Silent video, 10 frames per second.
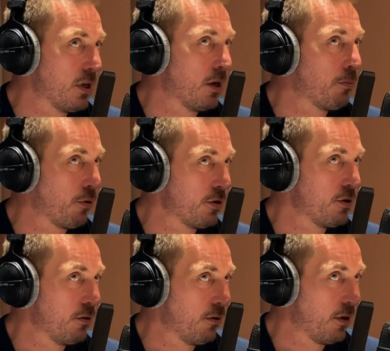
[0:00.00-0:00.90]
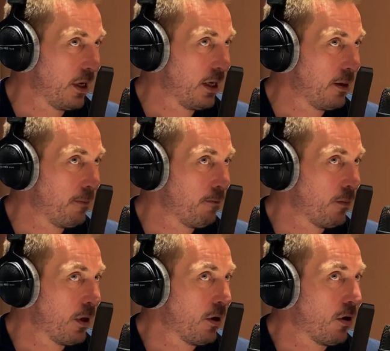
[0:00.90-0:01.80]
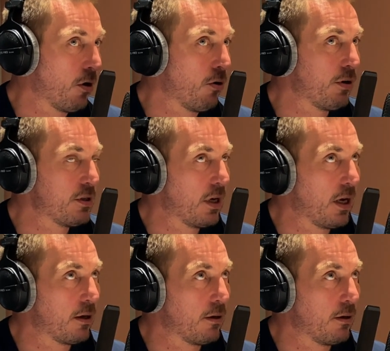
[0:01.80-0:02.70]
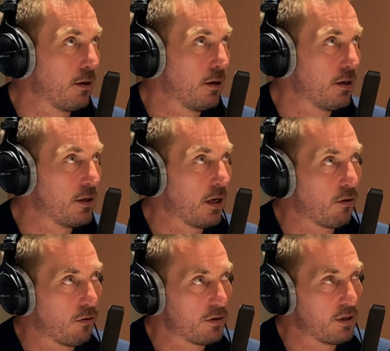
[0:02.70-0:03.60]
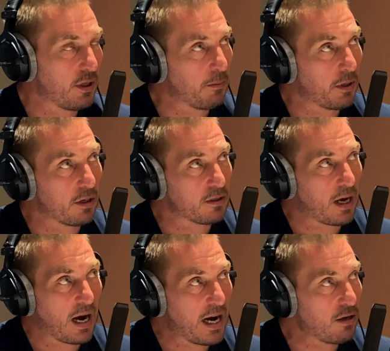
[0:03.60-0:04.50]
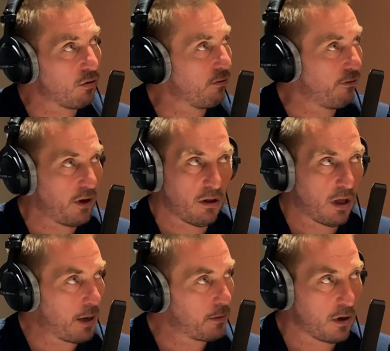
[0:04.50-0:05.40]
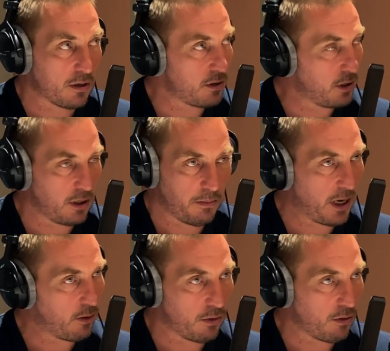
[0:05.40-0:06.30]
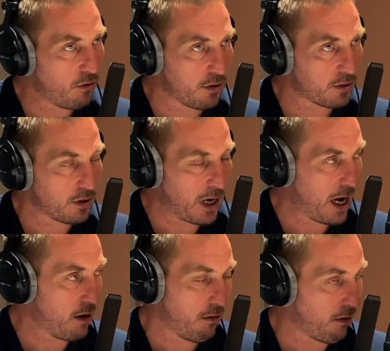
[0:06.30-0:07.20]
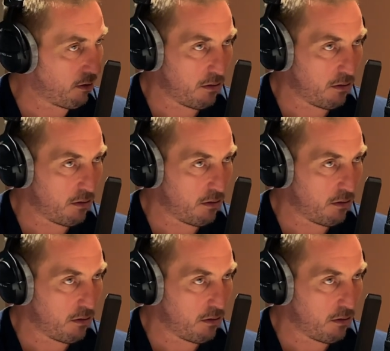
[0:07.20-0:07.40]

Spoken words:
Is that a personal thing, or is that a horsey thing? Because I don't feel I'm constantly in a battle with a horse at all.